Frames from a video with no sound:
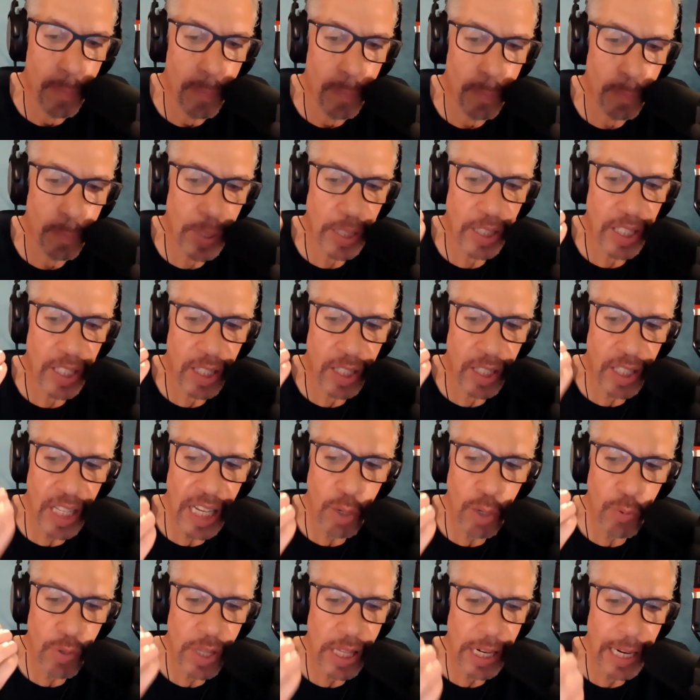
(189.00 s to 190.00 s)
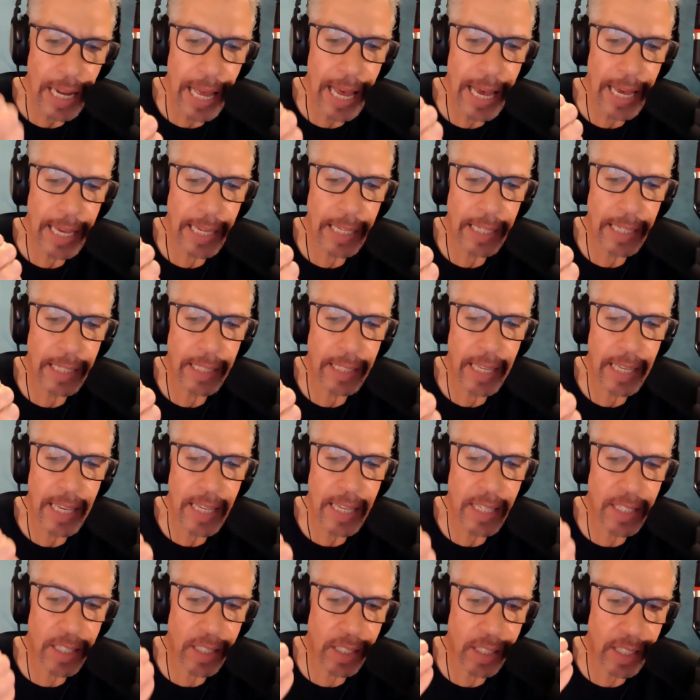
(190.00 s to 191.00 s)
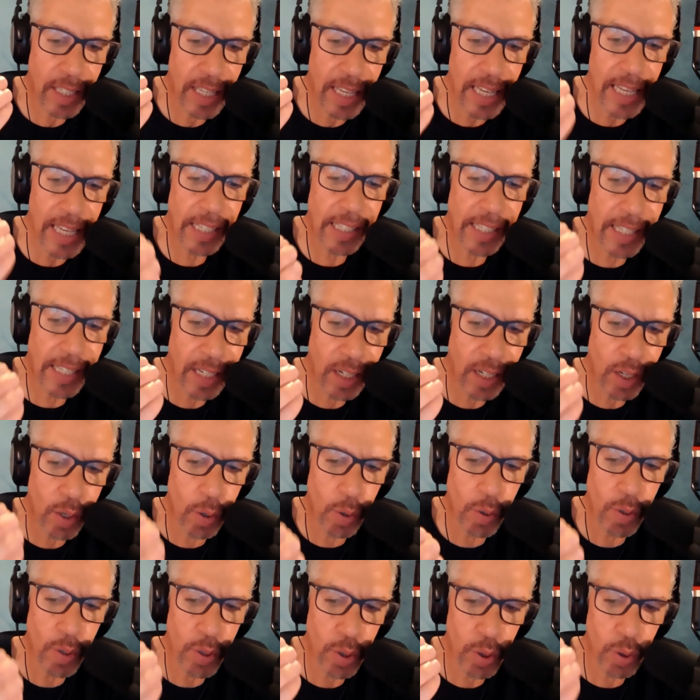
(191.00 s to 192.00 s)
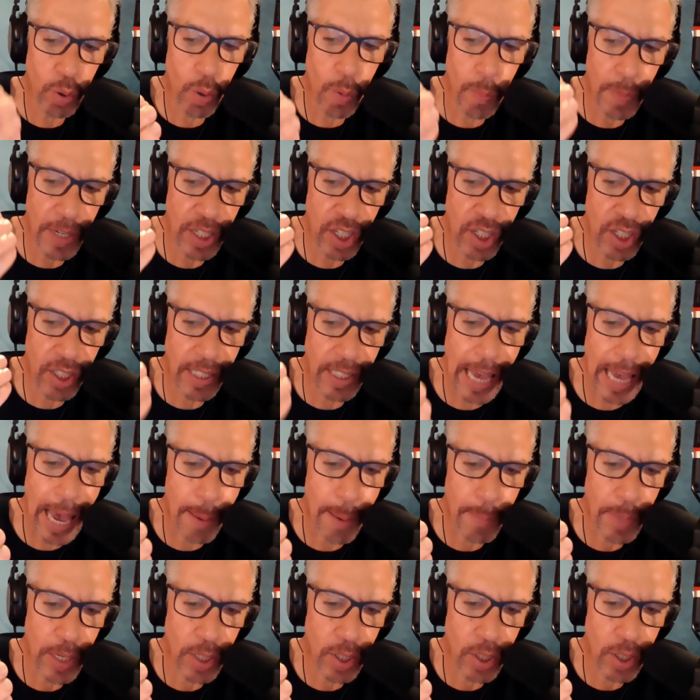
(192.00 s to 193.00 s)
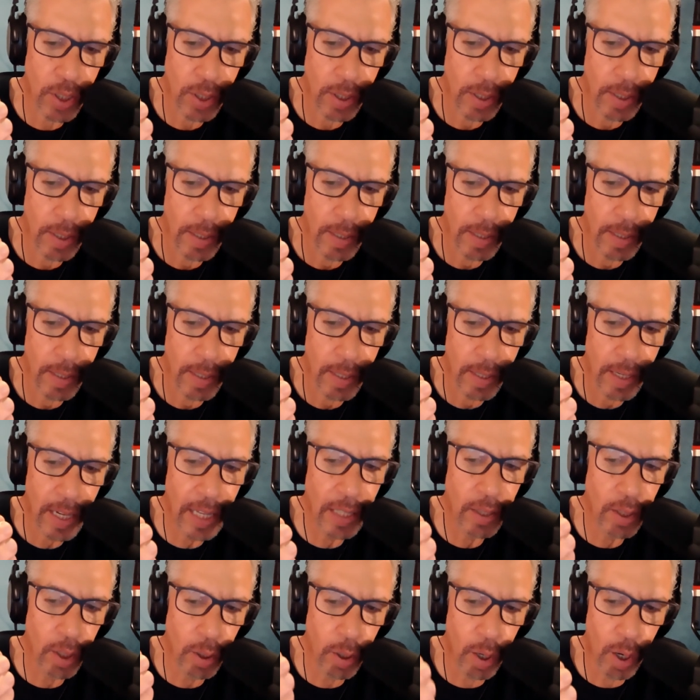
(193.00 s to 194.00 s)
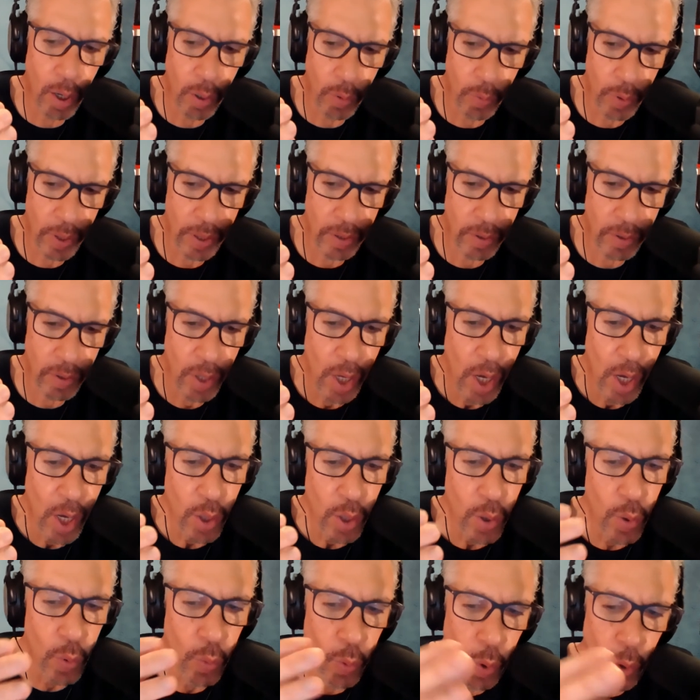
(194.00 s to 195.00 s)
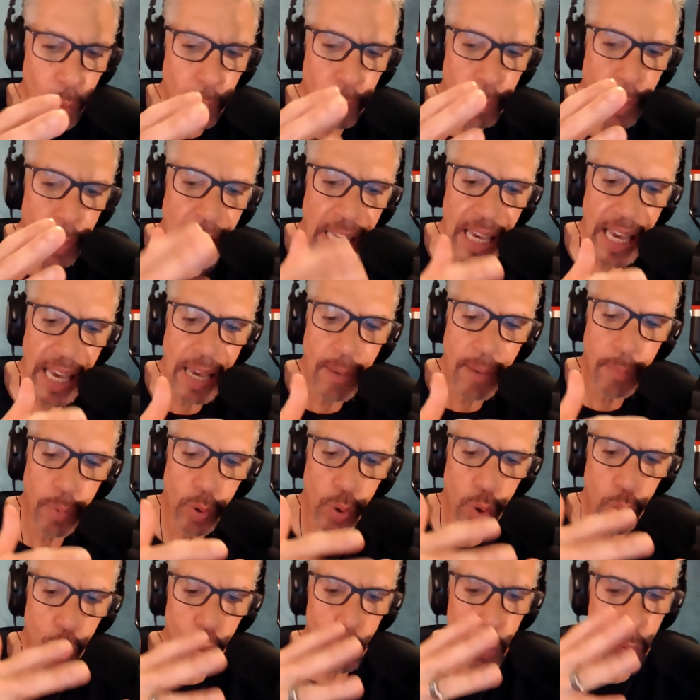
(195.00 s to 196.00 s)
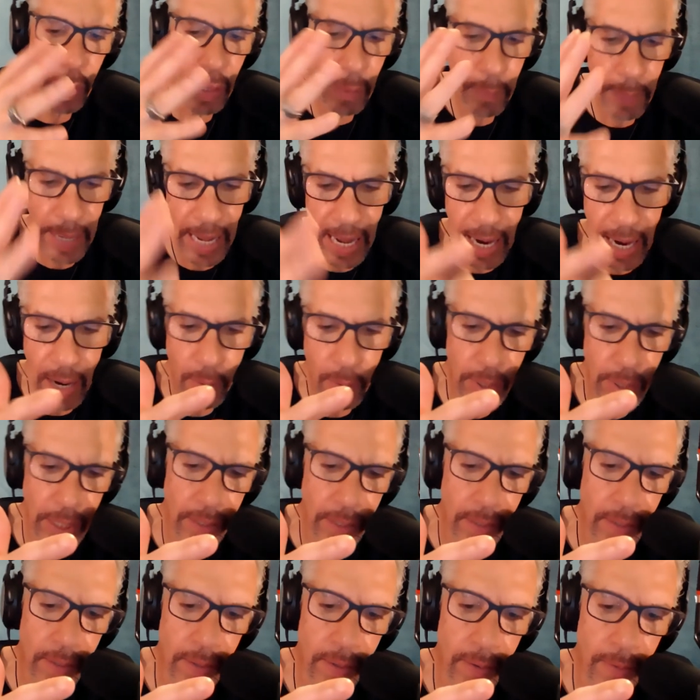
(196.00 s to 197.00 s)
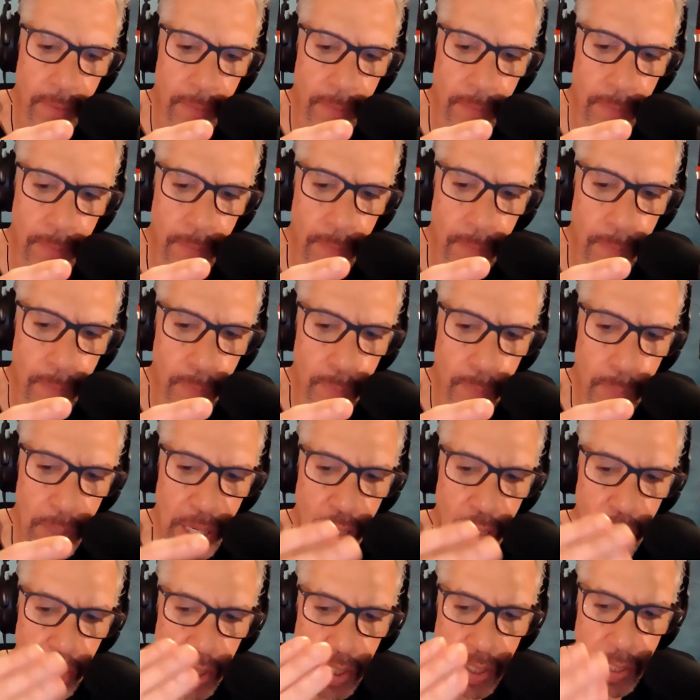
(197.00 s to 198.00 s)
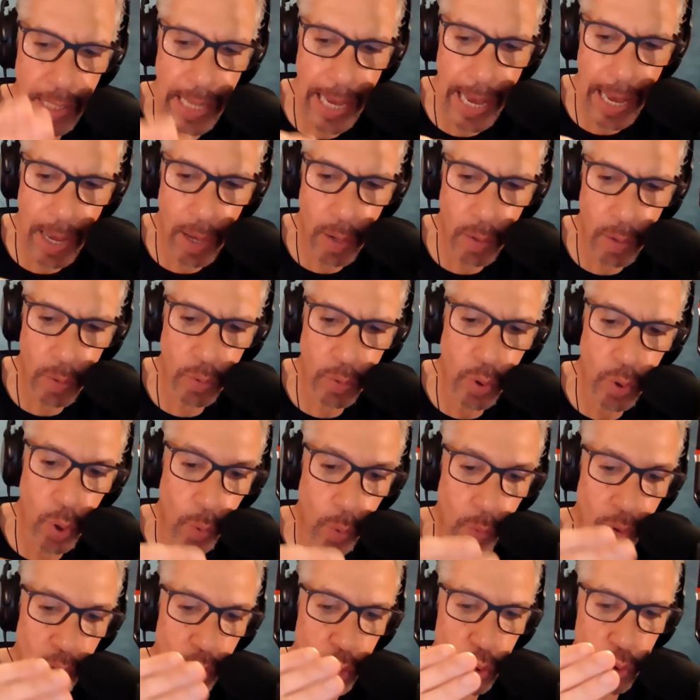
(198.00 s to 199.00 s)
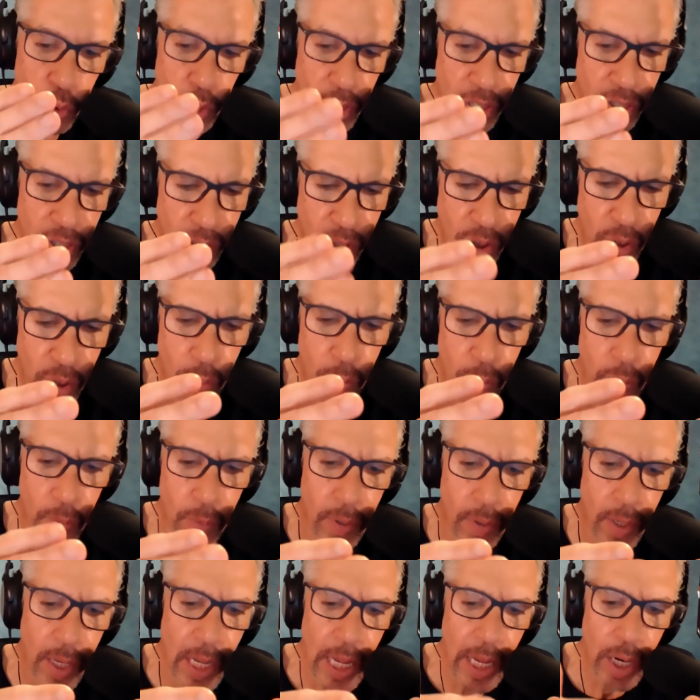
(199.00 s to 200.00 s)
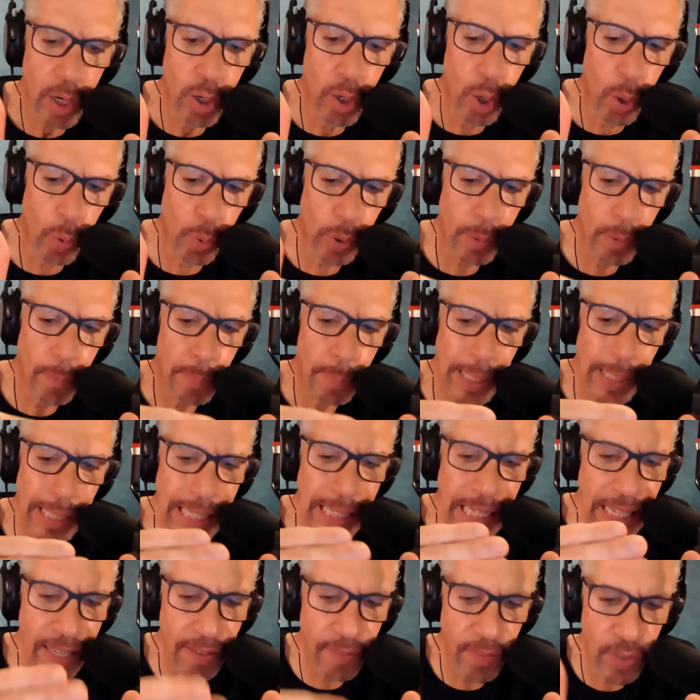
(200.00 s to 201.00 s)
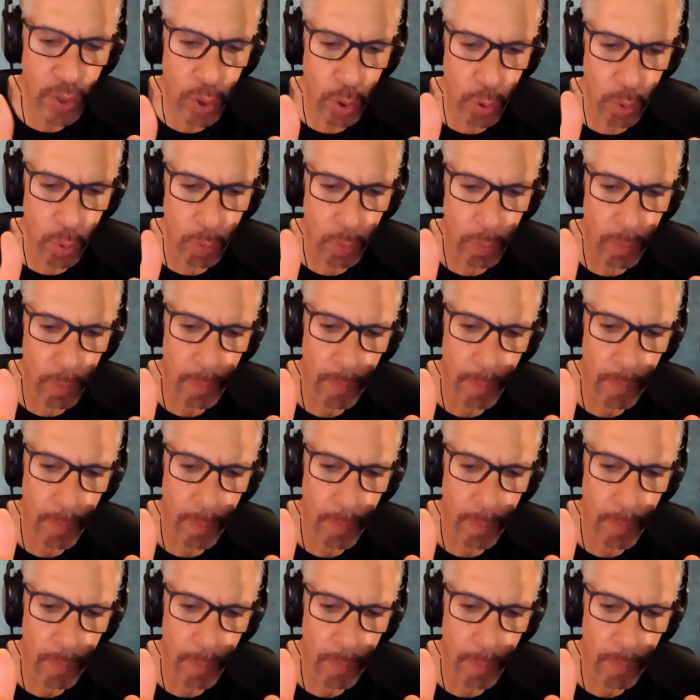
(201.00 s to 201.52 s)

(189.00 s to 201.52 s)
But the thing with lying is it can cause so much damage in the long run. You won't be able to repair it because now no one trusts you, no one believes you,